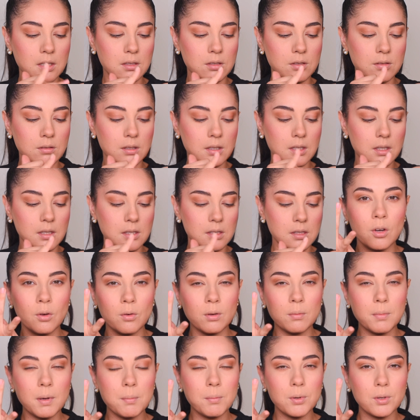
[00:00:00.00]
do this.
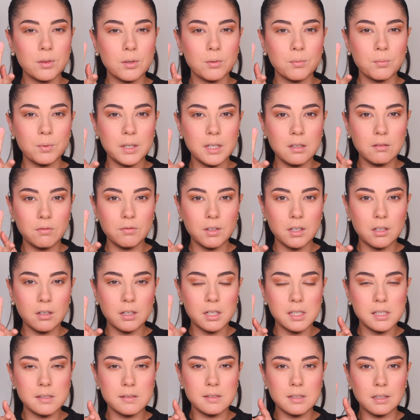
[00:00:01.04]
Remember, the ring finger
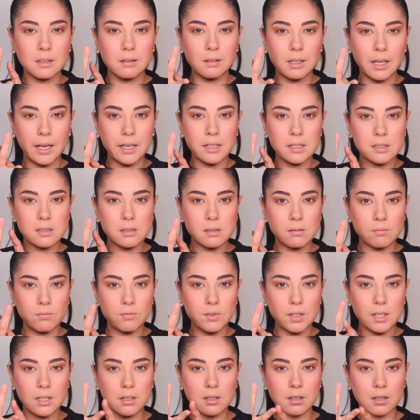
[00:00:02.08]
is the lightest
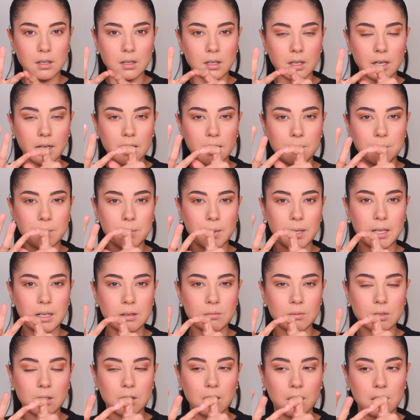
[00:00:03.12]
finger in
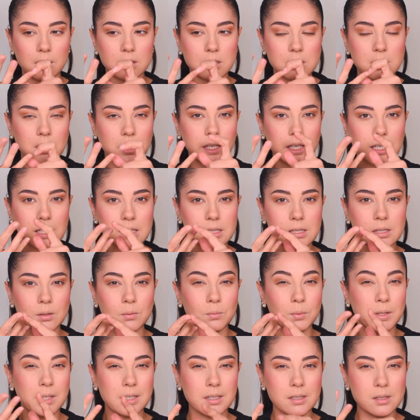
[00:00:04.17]
regards to like it's the
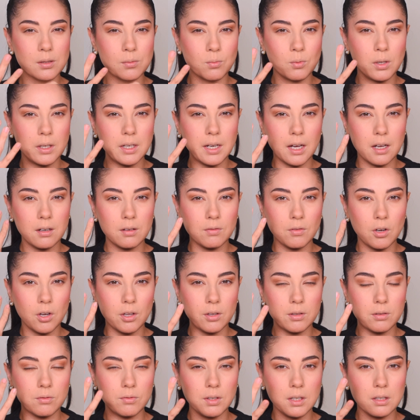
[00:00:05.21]
weakest one out of all
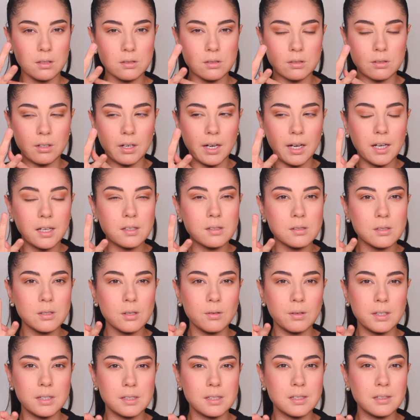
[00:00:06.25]
your fingers on your hand, so
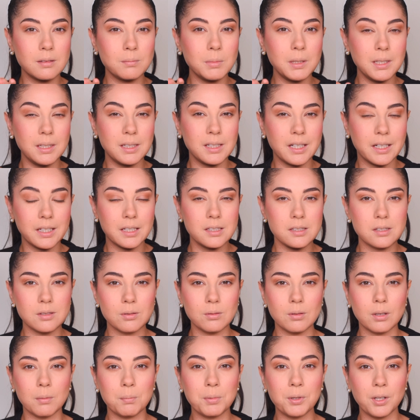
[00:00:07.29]
it's going to be nice to
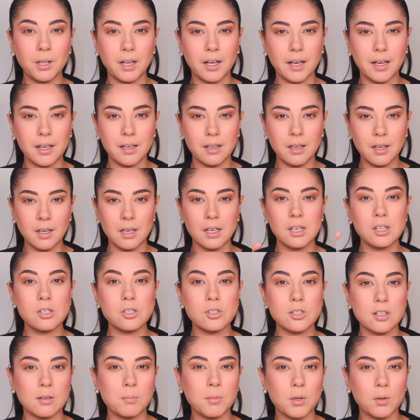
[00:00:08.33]
apply
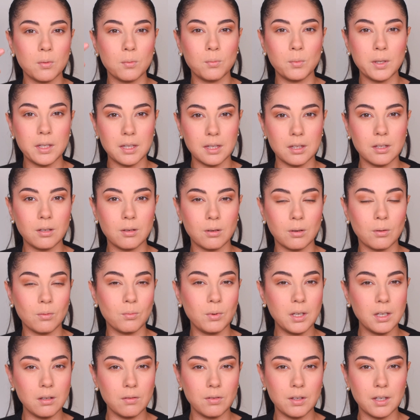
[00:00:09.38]
shimmer with your
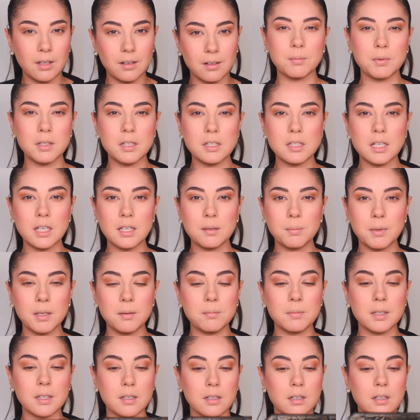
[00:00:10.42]
ring finger. I'm going to take my
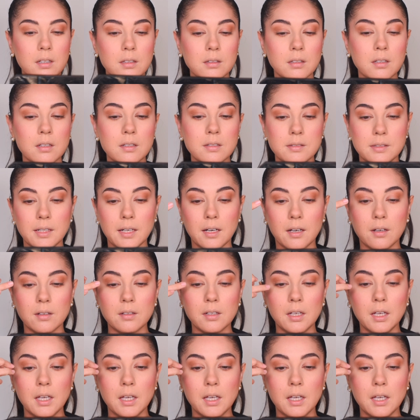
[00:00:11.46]
mirror, look down.